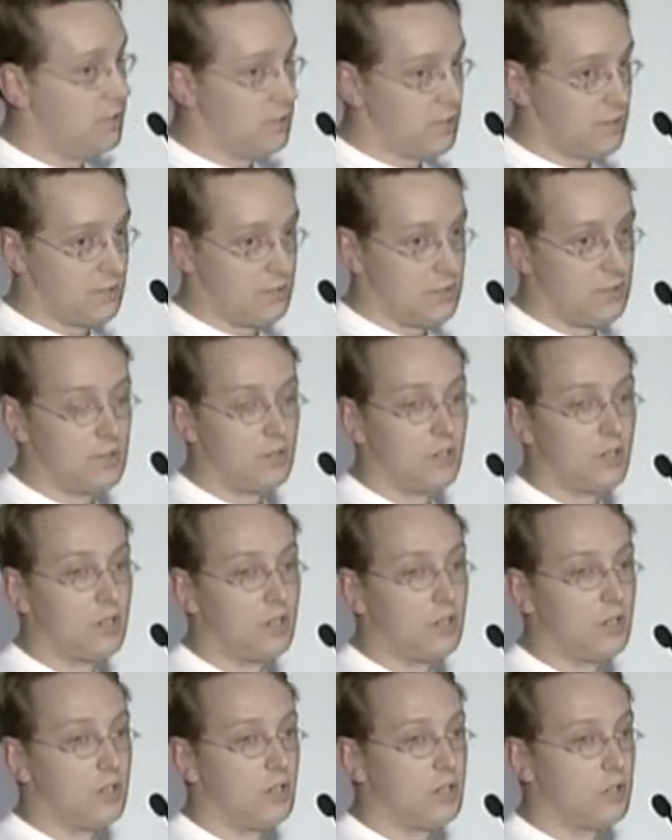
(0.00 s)
this
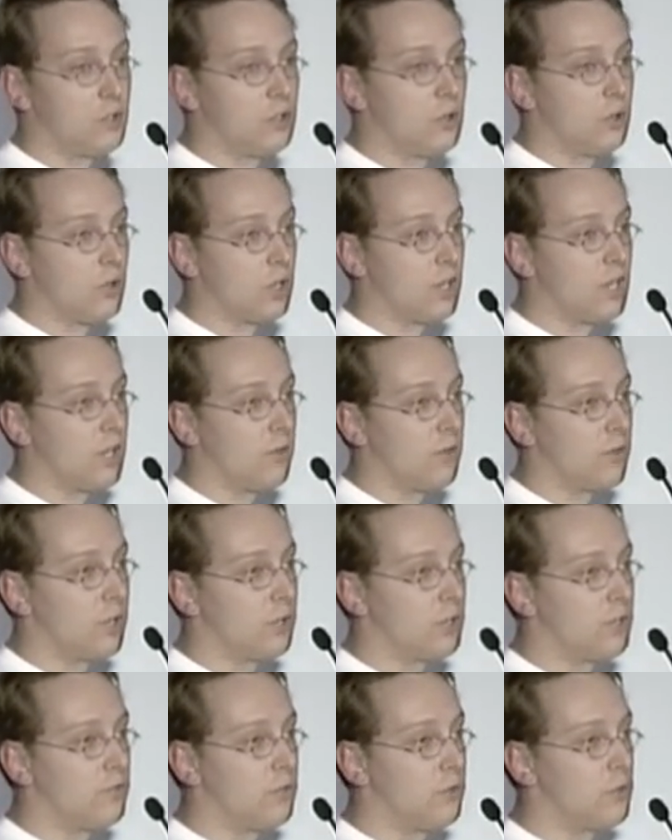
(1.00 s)
talk, I will
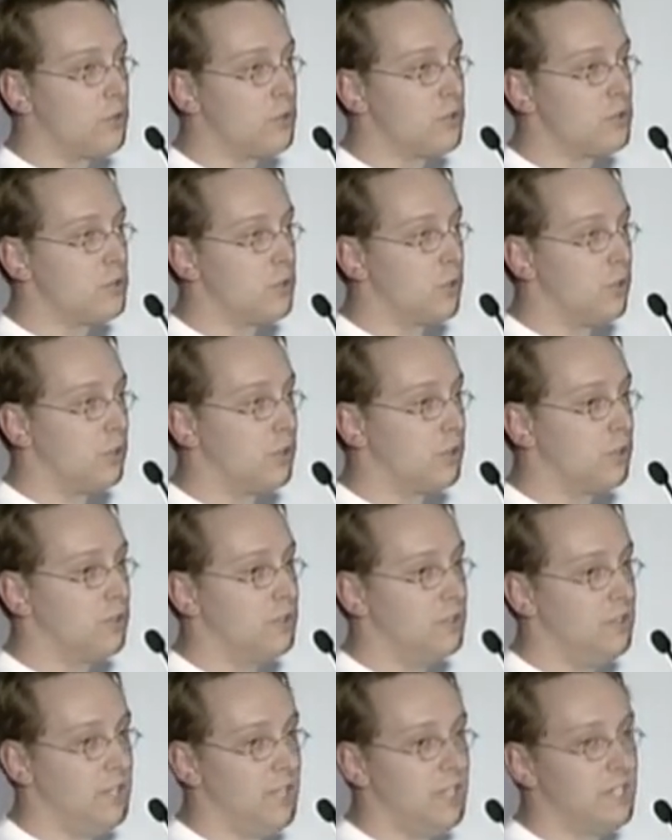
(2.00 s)
only focus on
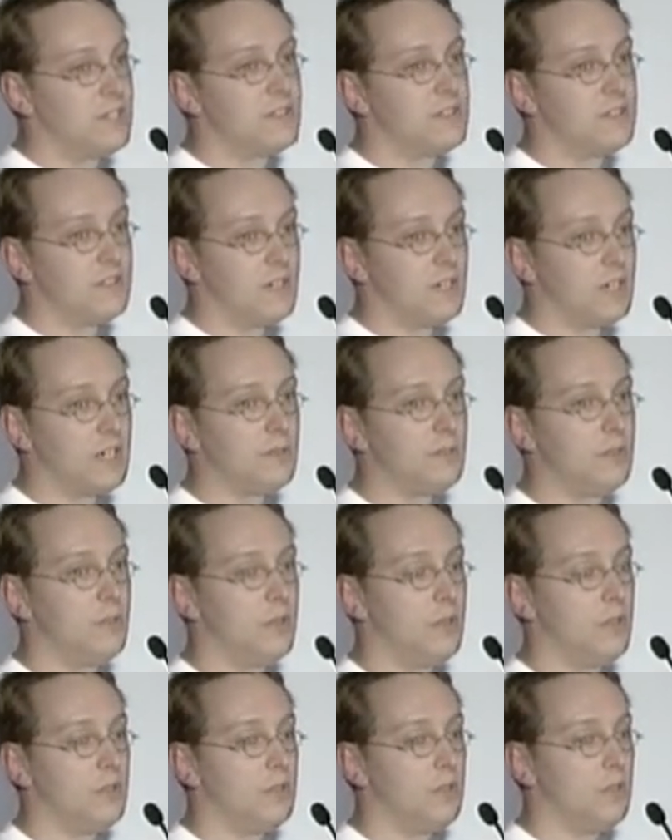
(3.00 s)
DNS type
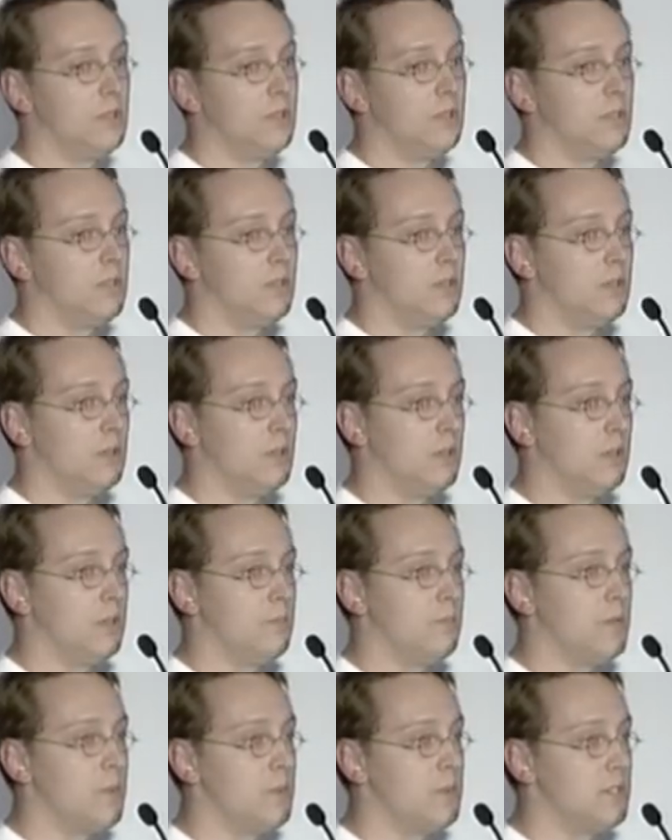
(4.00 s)

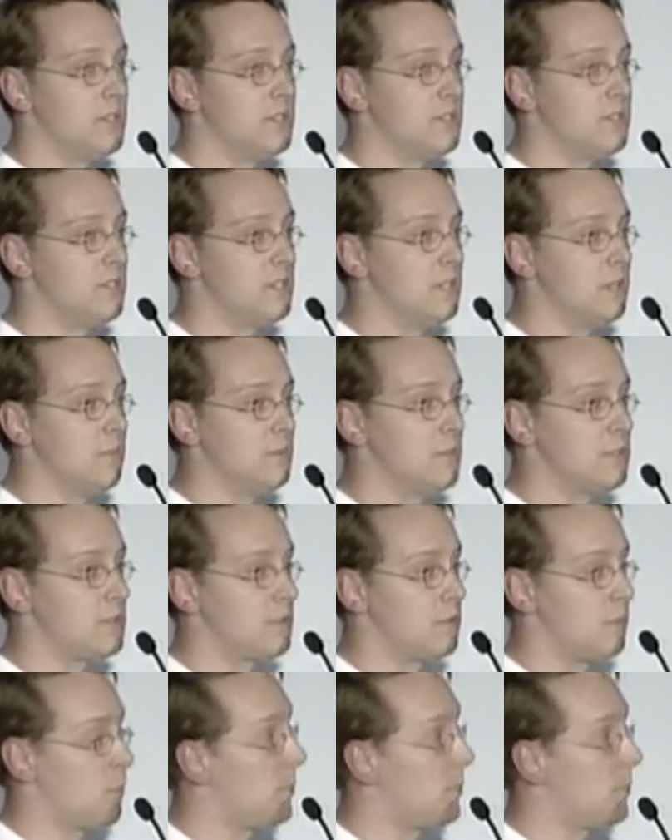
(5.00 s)
mapping systems.